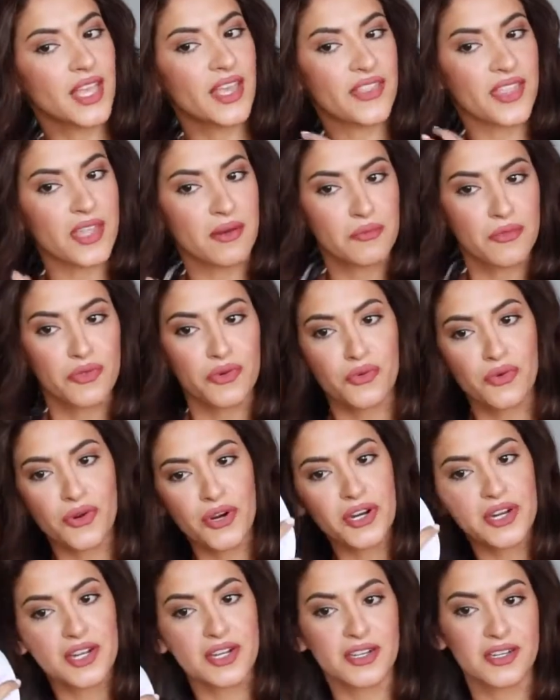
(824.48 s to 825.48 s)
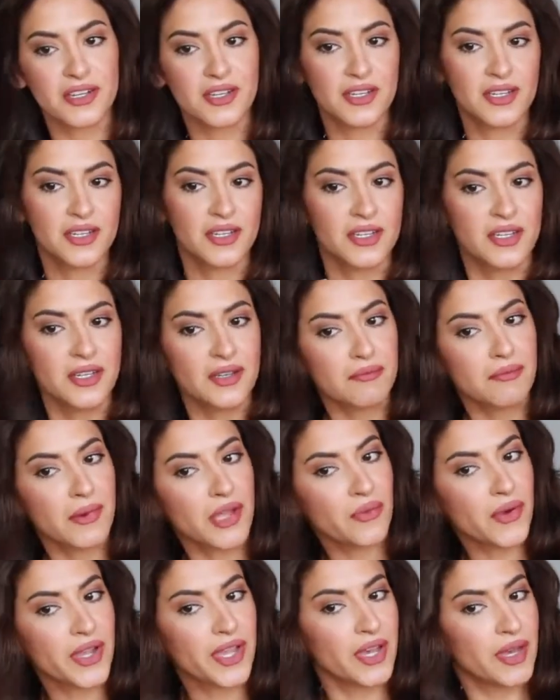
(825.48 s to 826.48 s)
and then work
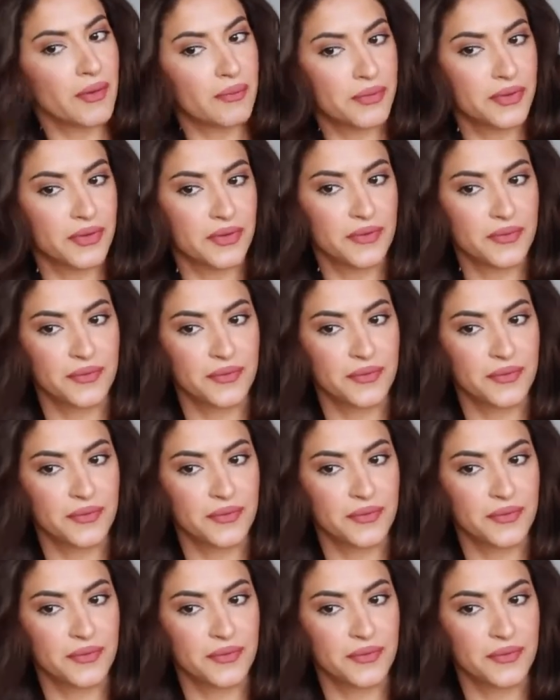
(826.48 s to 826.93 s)
my way up.